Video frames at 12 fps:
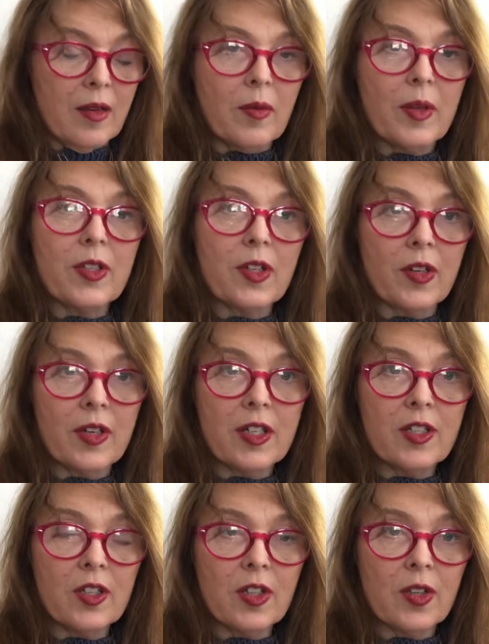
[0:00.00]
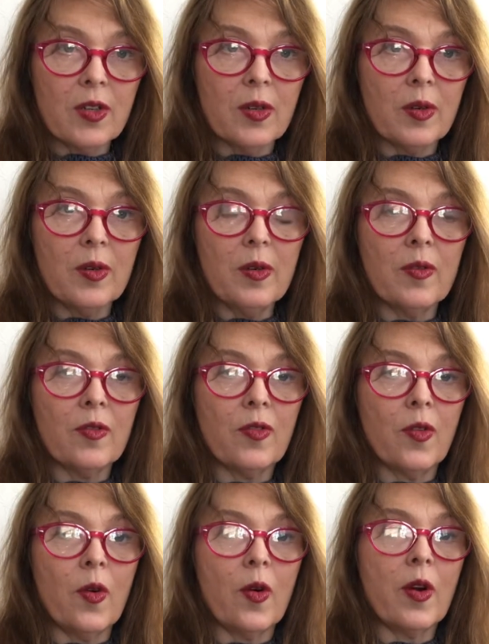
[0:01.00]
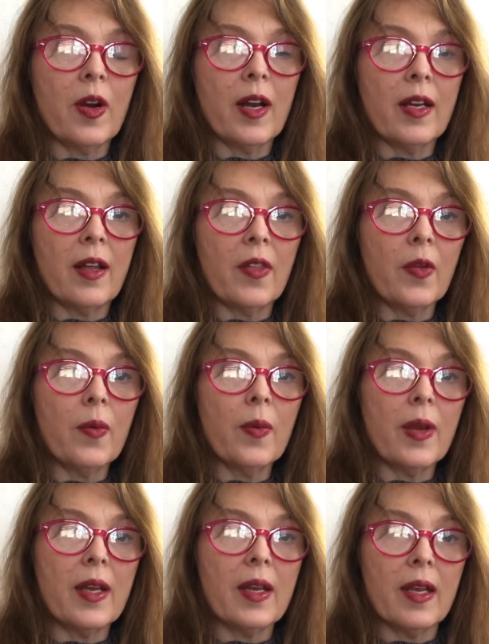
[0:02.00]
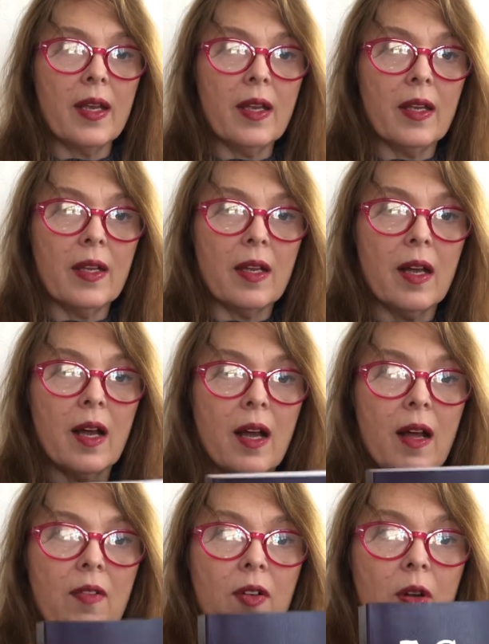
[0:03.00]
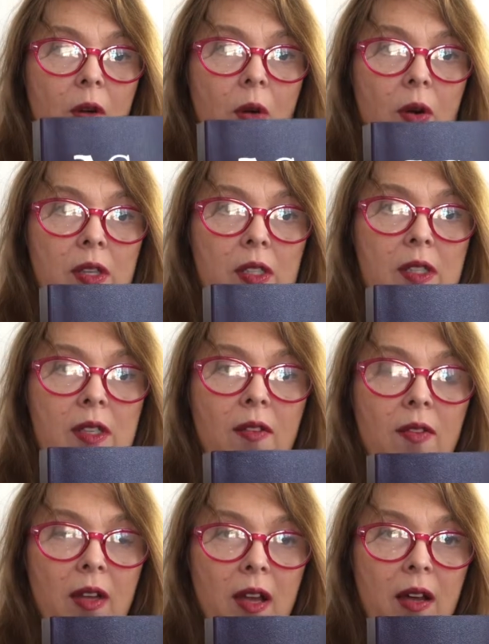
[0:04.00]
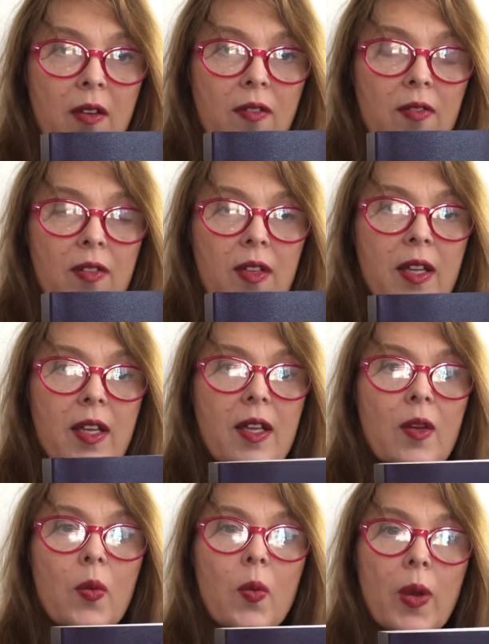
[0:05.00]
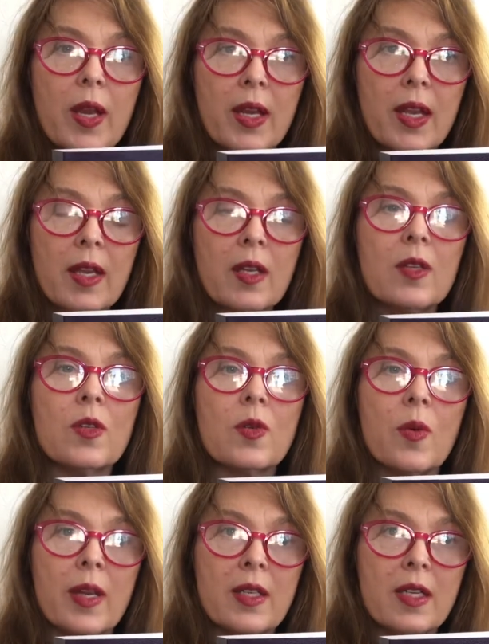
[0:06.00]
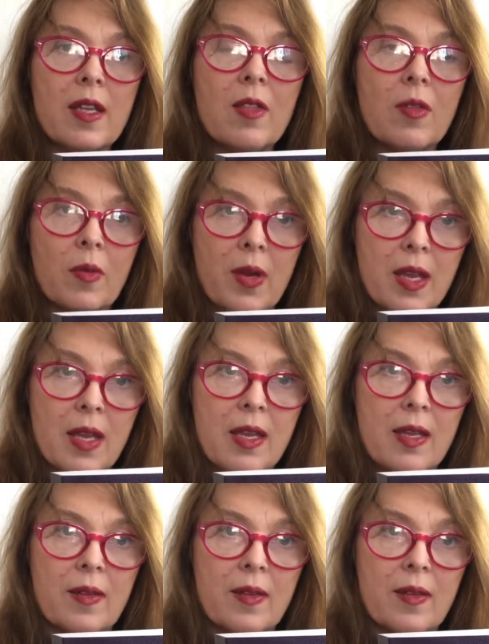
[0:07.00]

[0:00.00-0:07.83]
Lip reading: returning to you for another reading of A Course of Love, reading 23.